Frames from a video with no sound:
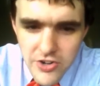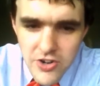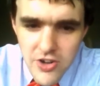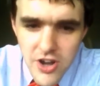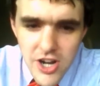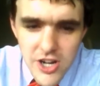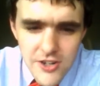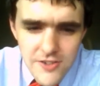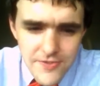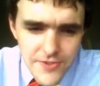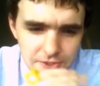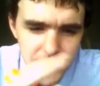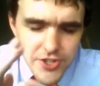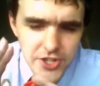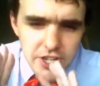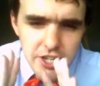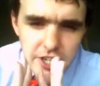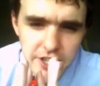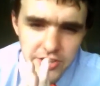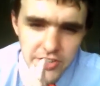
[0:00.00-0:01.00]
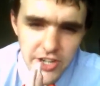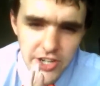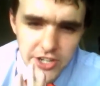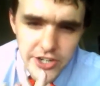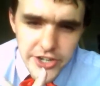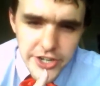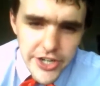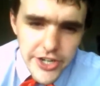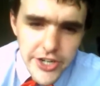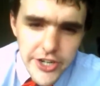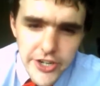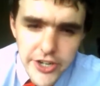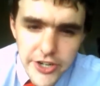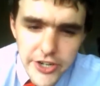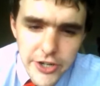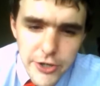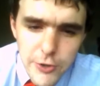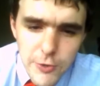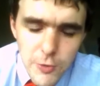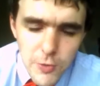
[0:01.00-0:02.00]
After
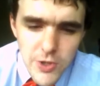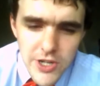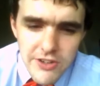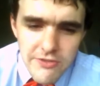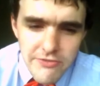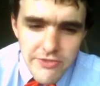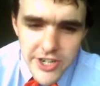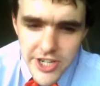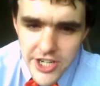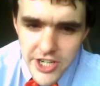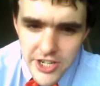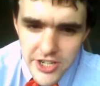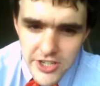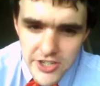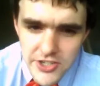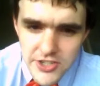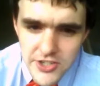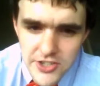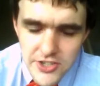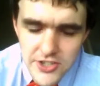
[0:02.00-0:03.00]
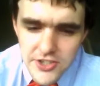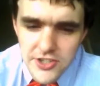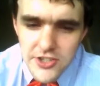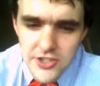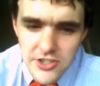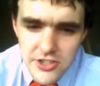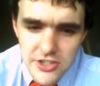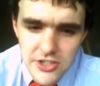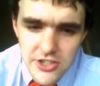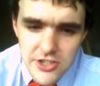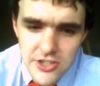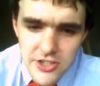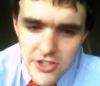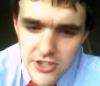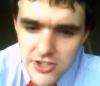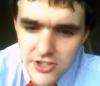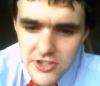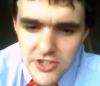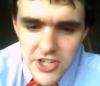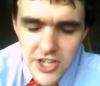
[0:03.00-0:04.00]
Dunkirk, we realised that
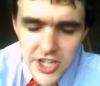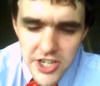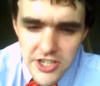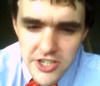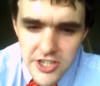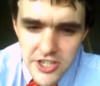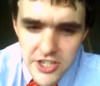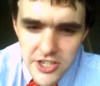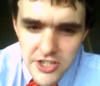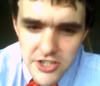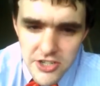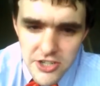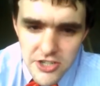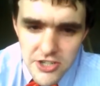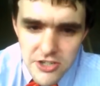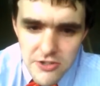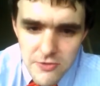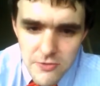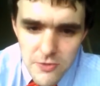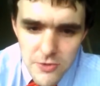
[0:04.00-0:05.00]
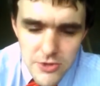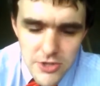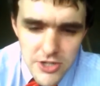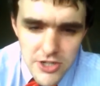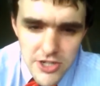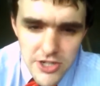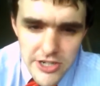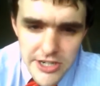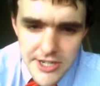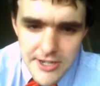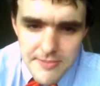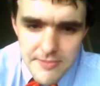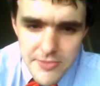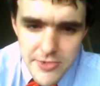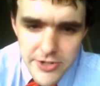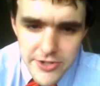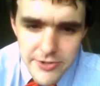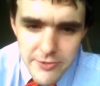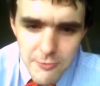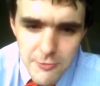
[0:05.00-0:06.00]
our tactics
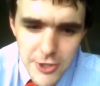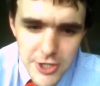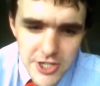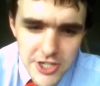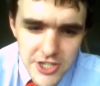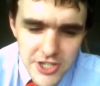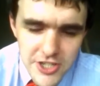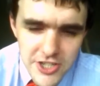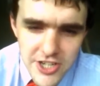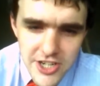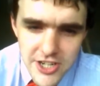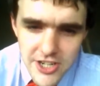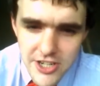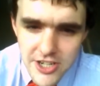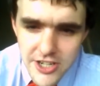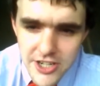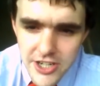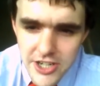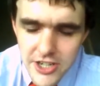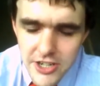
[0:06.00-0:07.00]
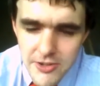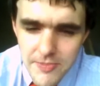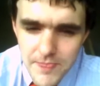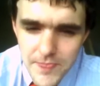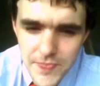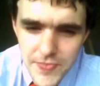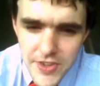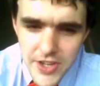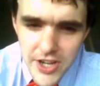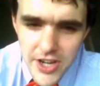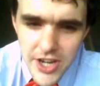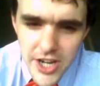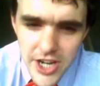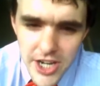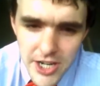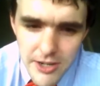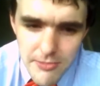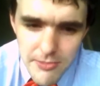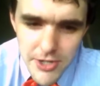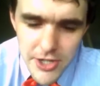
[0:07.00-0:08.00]
weren't exactly
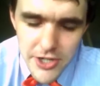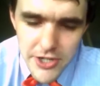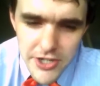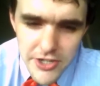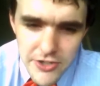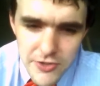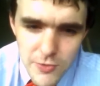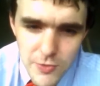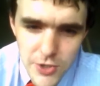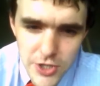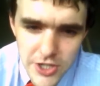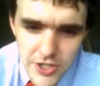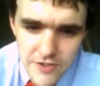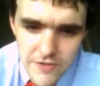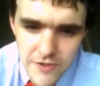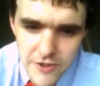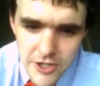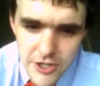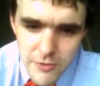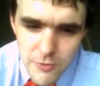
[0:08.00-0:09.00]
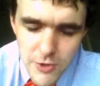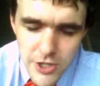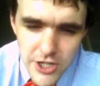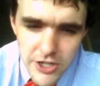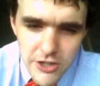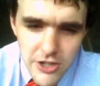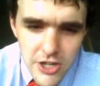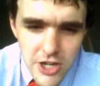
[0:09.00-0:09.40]
going to work very well.